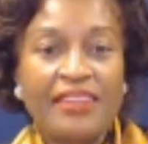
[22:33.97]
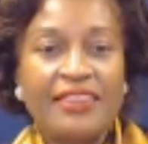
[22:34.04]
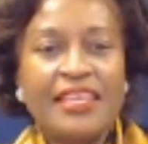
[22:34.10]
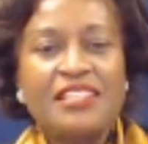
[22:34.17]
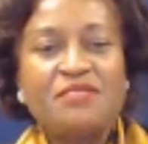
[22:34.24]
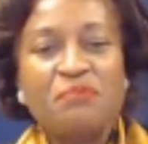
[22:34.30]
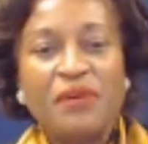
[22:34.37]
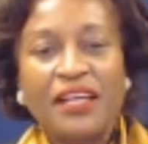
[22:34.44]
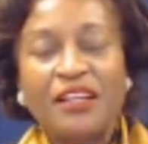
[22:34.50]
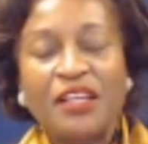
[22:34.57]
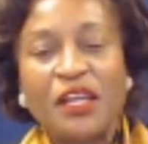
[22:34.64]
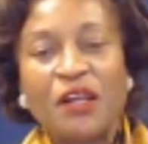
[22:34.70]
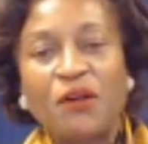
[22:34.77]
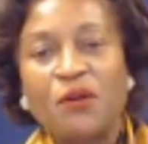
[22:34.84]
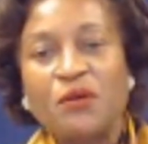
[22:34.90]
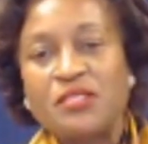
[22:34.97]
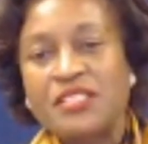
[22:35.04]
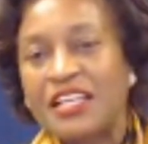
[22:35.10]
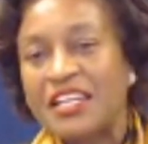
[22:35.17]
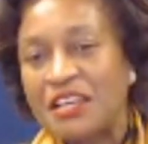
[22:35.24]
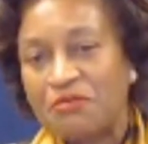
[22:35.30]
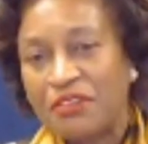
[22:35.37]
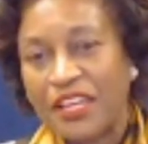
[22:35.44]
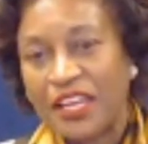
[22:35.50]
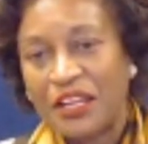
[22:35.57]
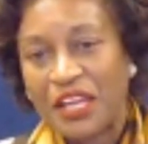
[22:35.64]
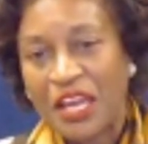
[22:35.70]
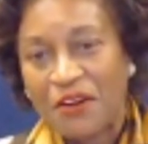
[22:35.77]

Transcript: This bill includes significant